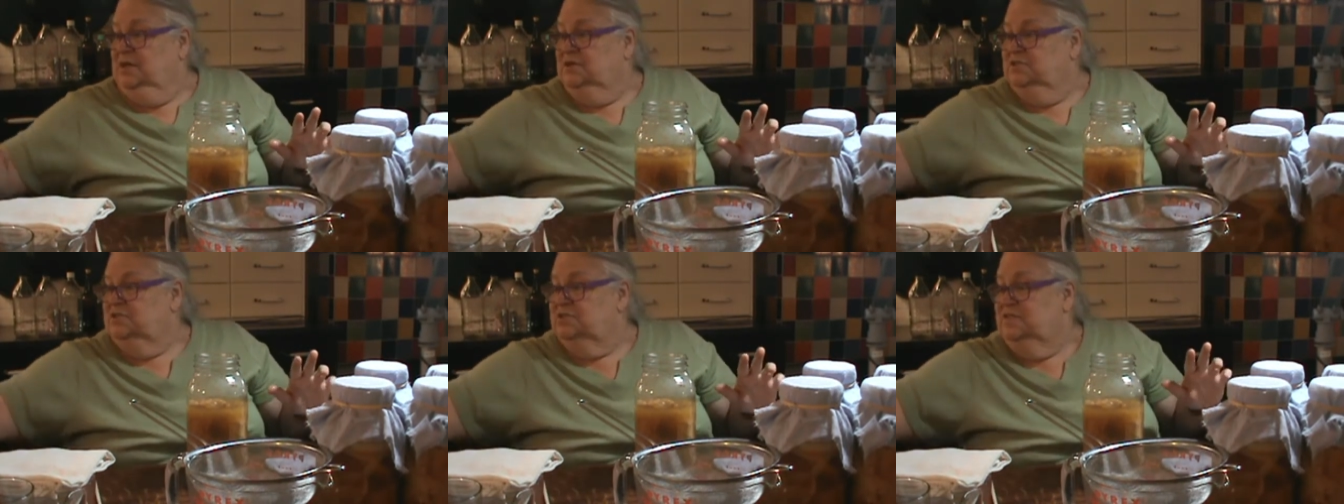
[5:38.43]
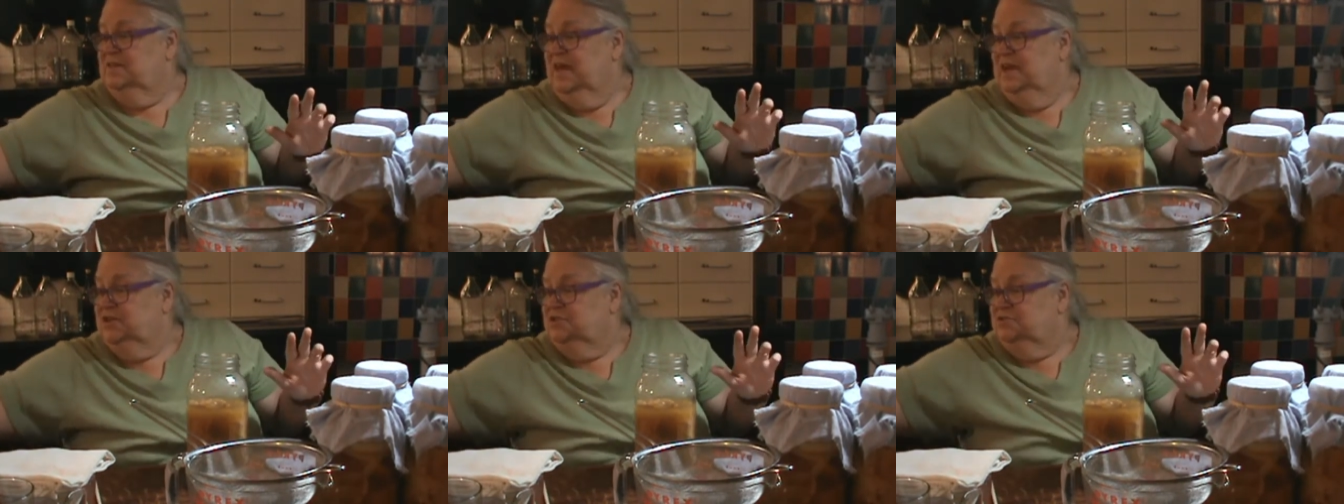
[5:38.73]
to
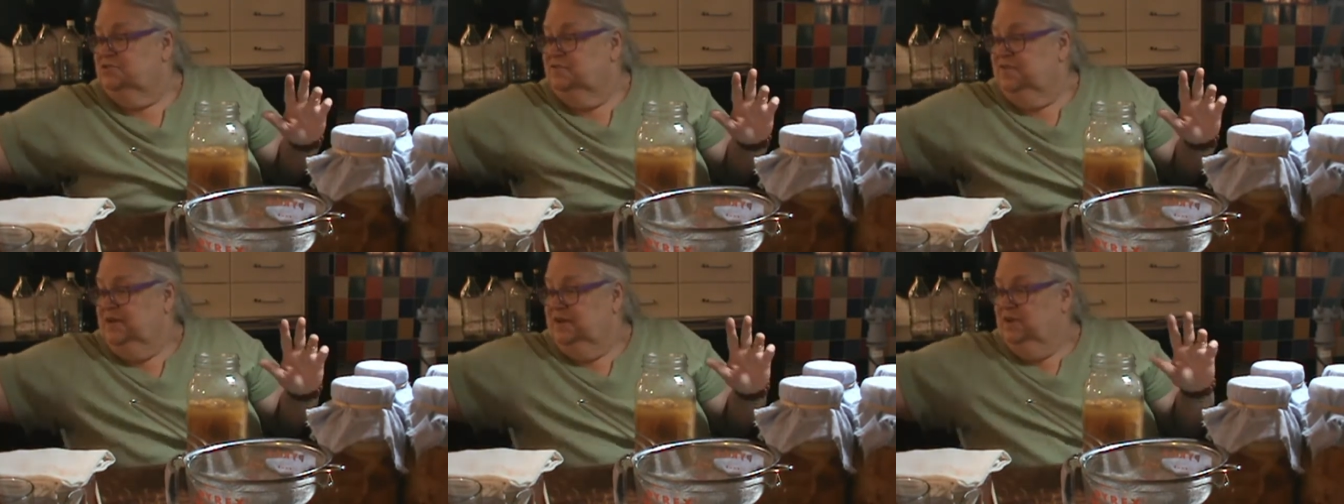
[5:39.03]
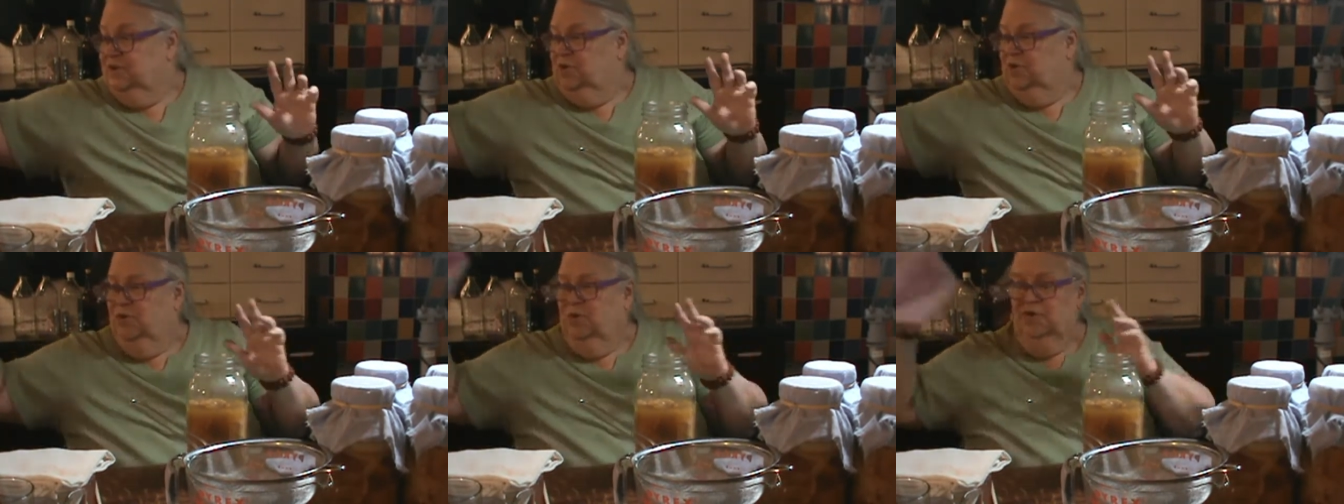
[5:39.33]
the actual
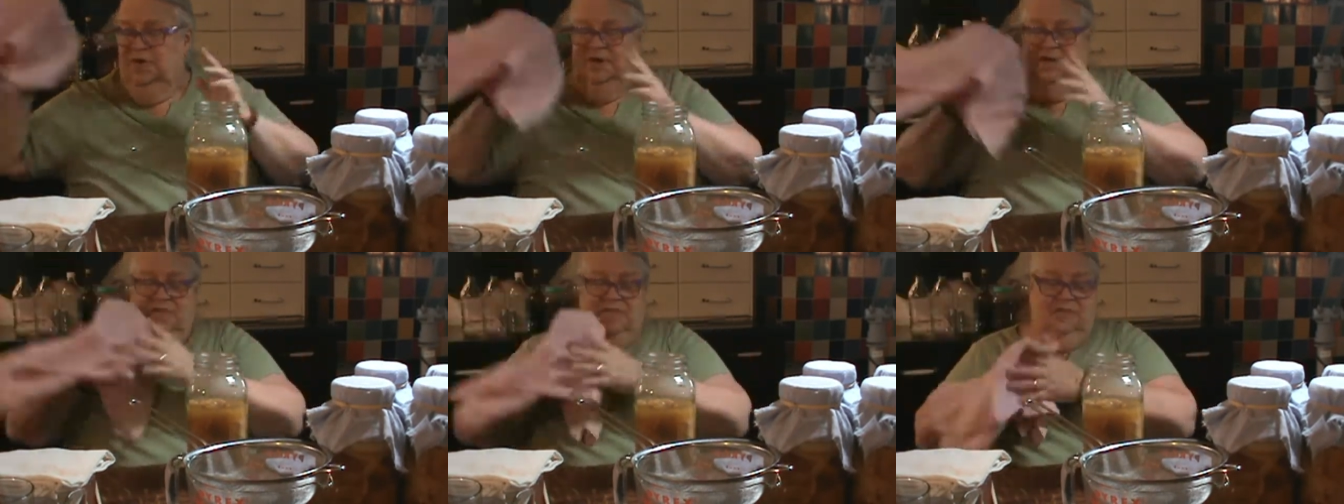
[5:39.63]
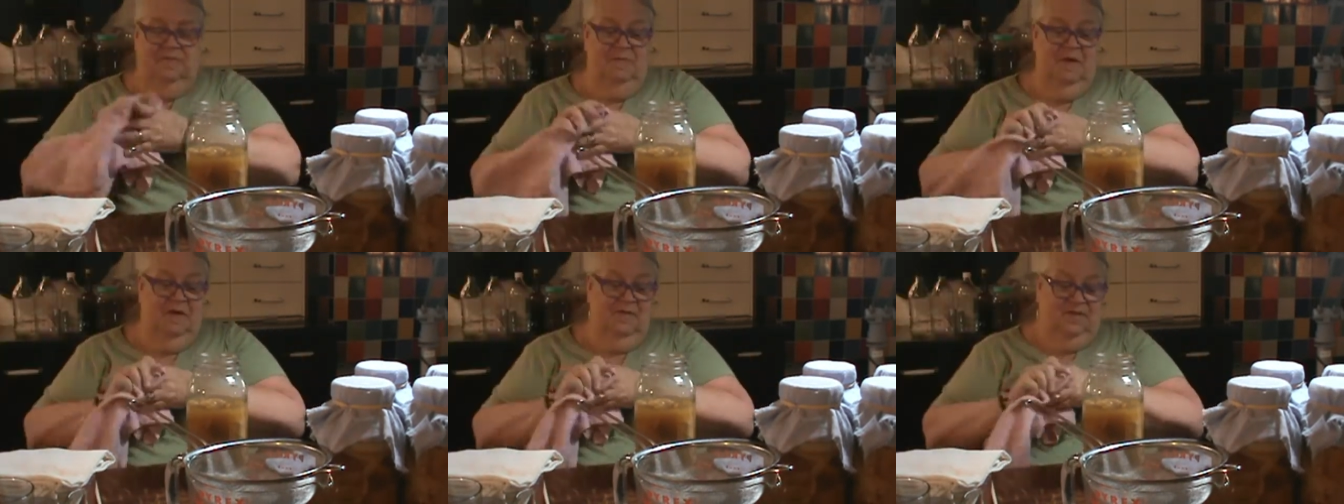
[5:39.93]
vinegar. Oh, and it
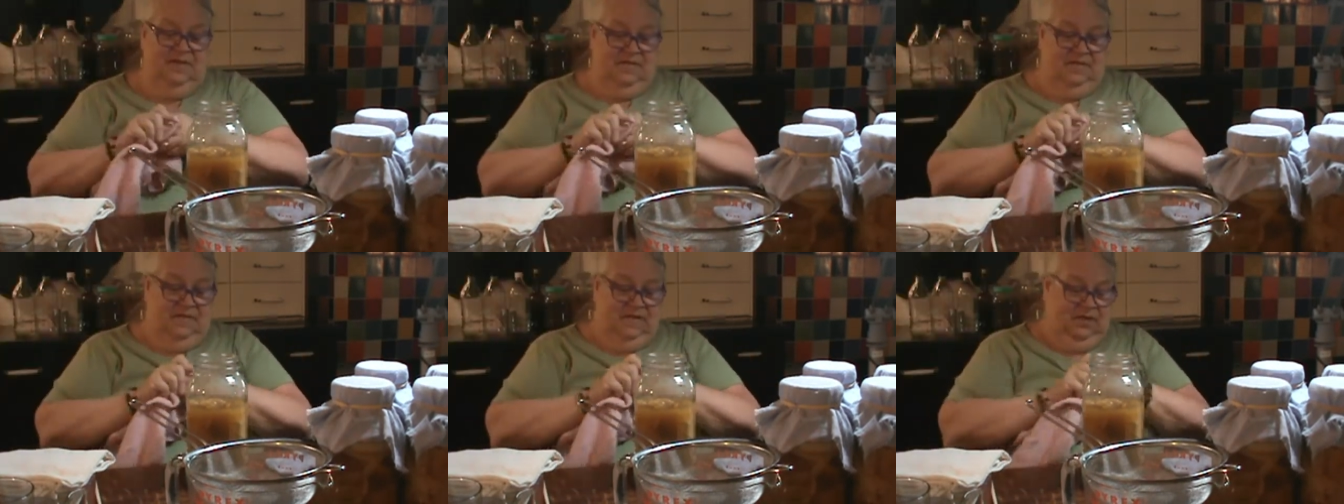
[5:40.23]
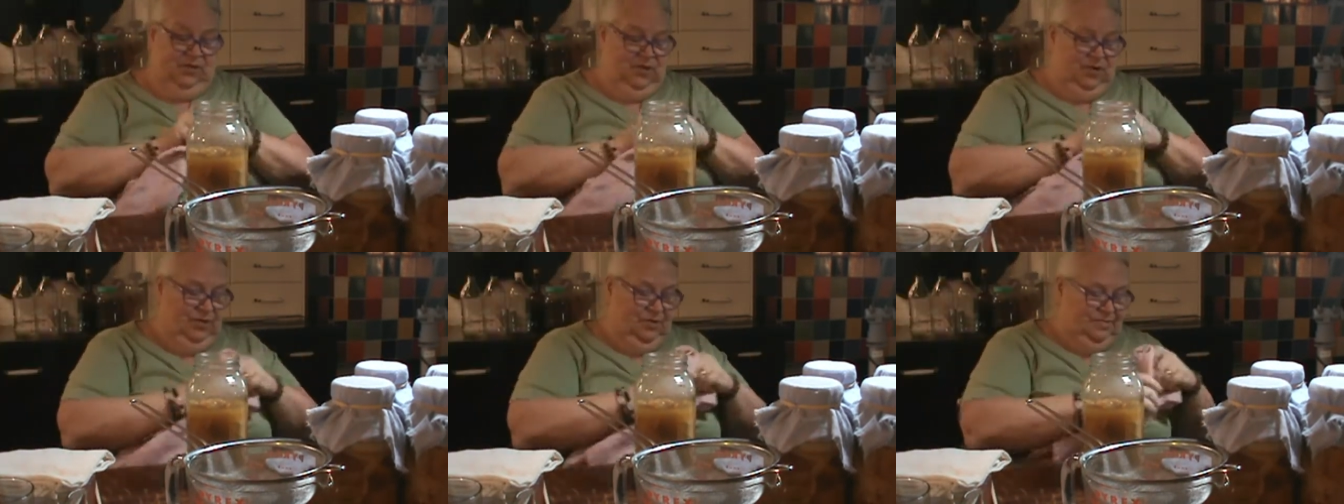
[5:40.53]
smells like
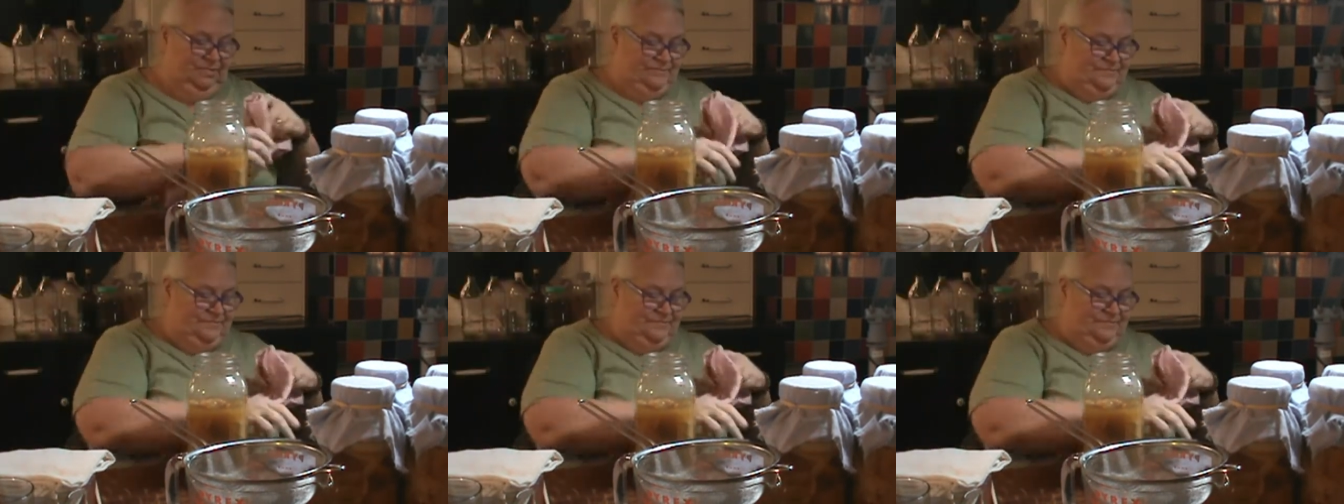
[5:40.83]
vinegar.